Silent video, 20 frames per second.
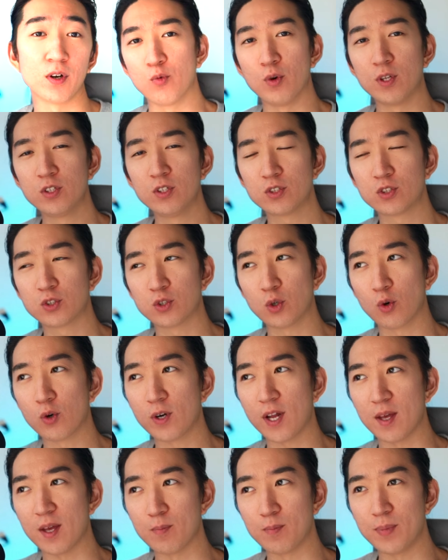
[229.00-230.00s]
When you
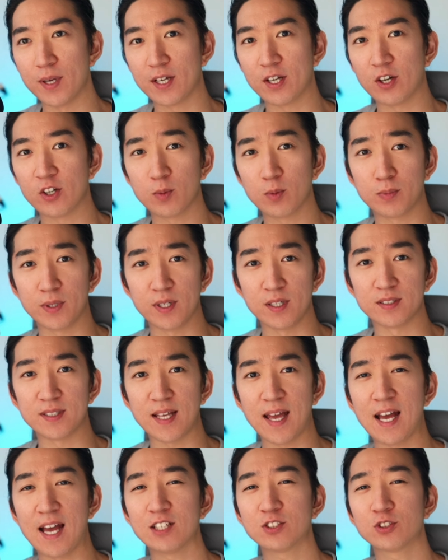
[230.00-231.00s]
sort and pick out a place,
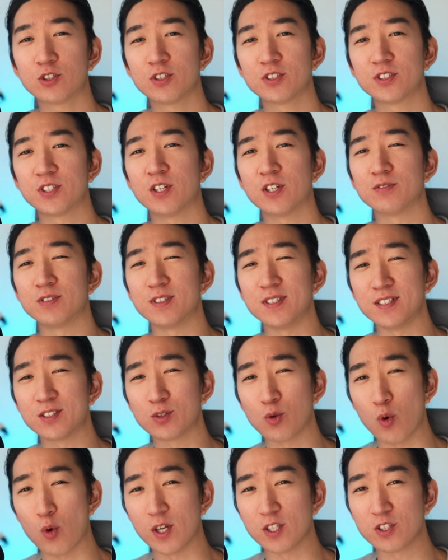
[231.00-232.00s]
ask yourselves these
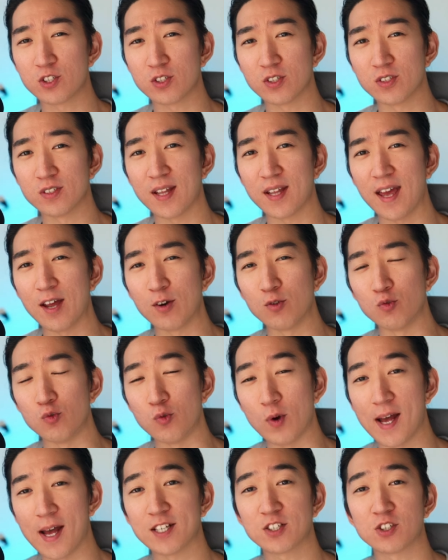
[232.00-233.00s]
questions and
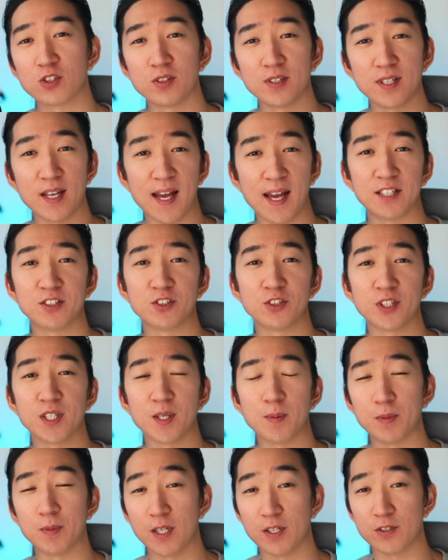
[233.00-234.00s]
rationally answer
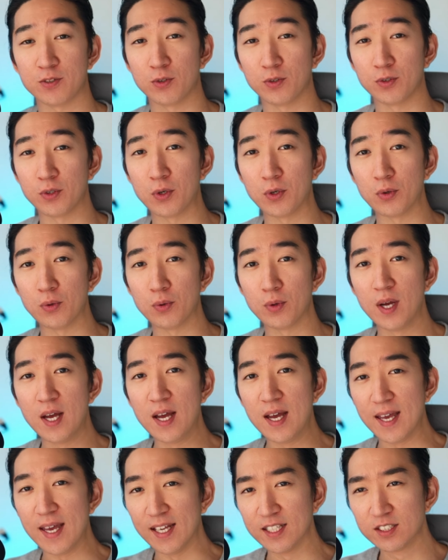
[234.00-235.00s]
them yes or no.
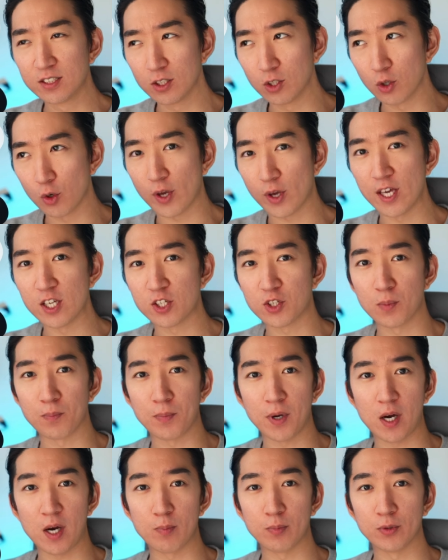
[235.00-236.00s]
Is the location
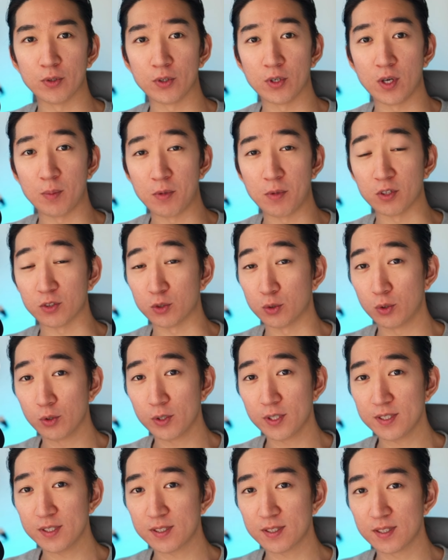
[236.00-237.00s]
popular among
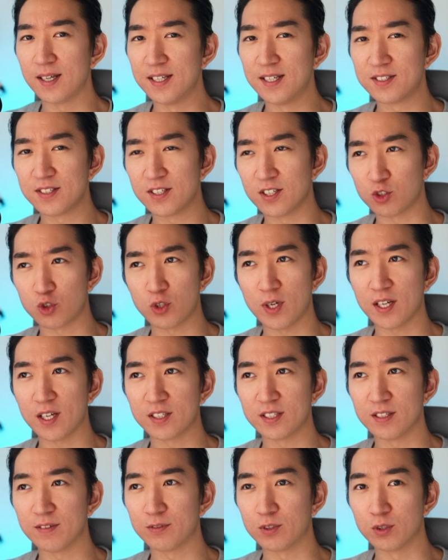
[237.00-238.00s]
tourists? Is it
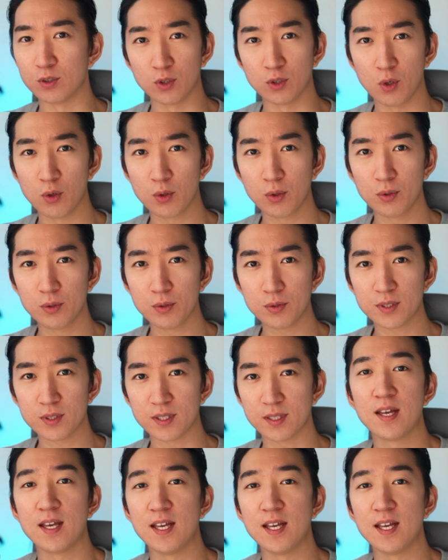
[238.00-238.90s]
attractive to locals?